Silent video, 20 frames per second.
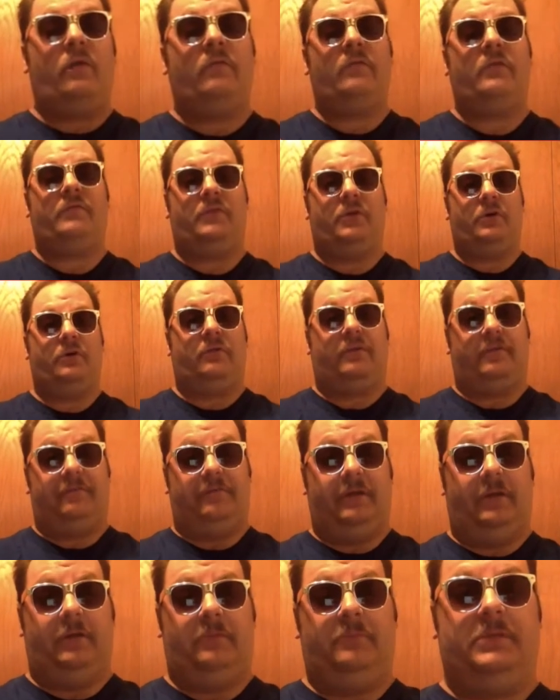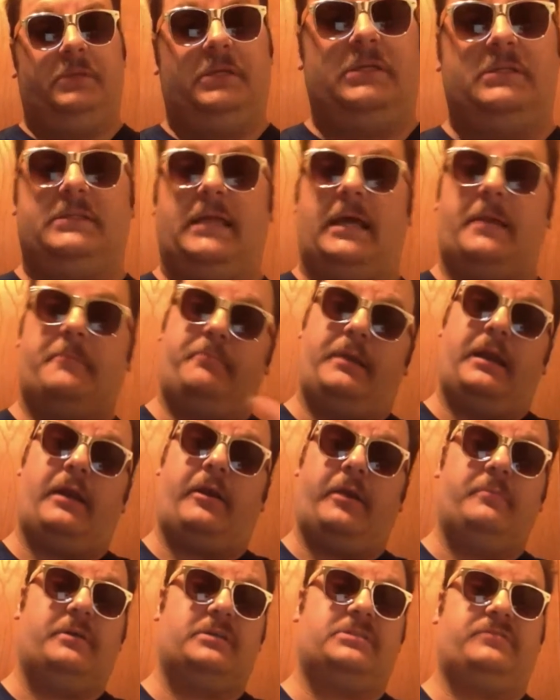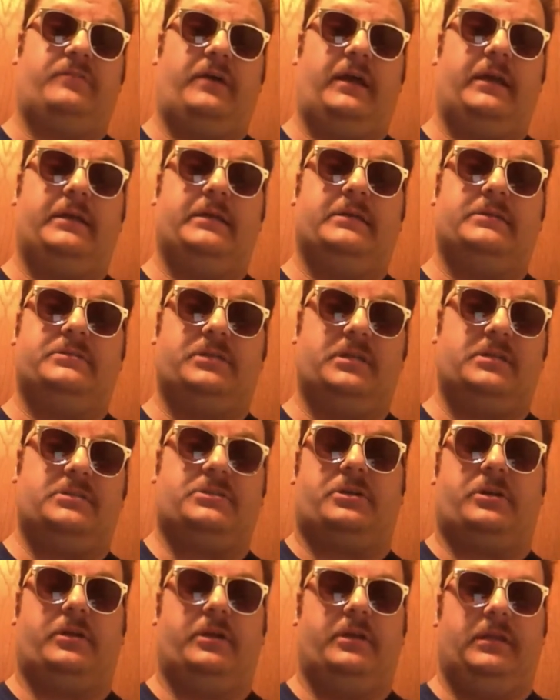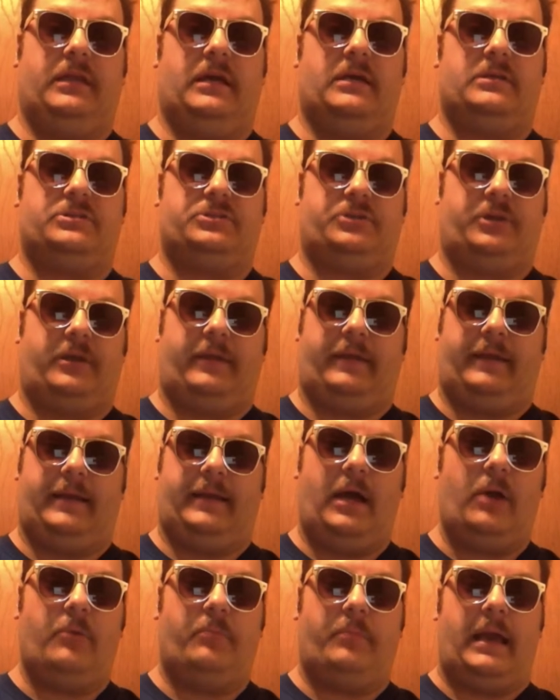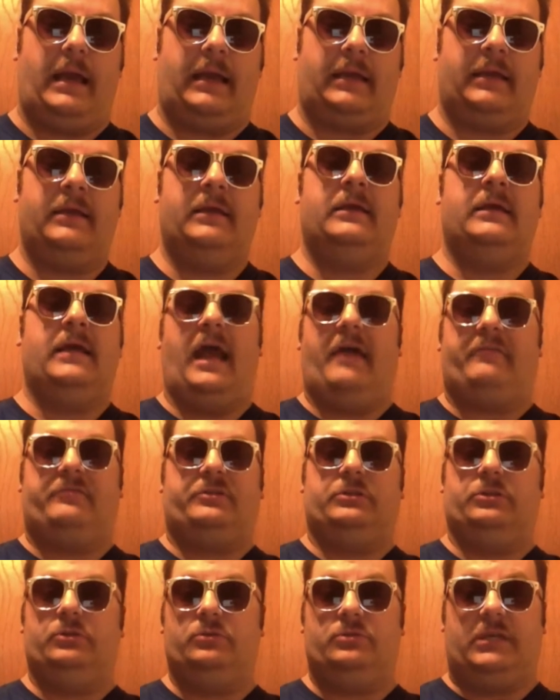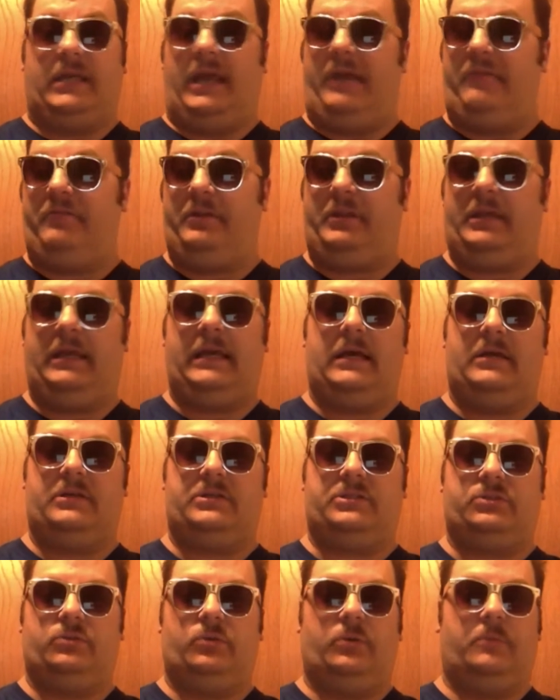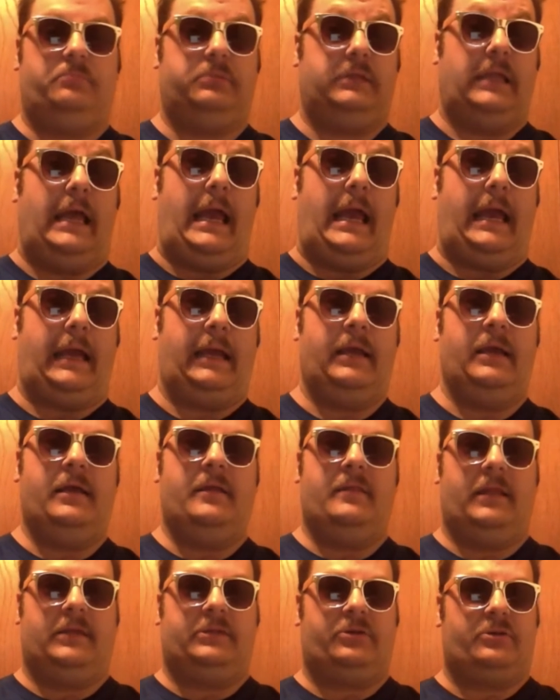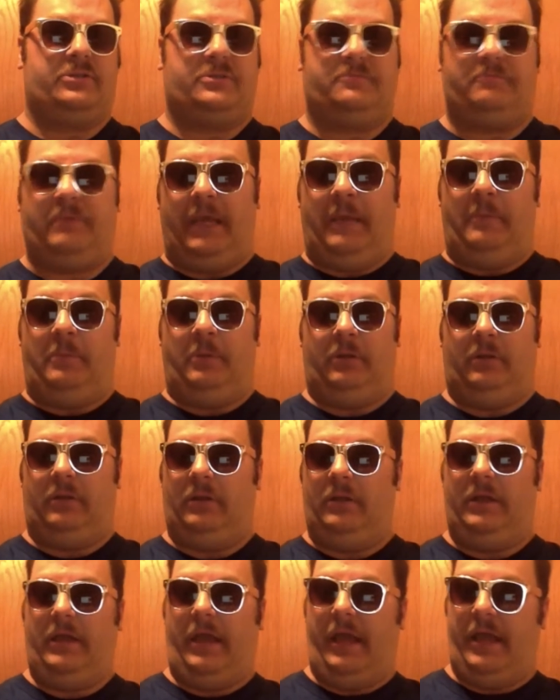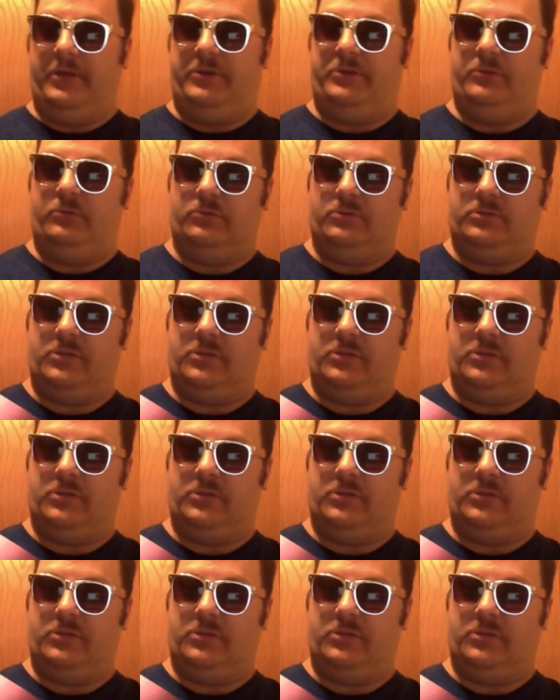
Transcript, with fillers: overview of the film is that Barry must find his sister in the Australian outback after losing everything else to a plague that turns people into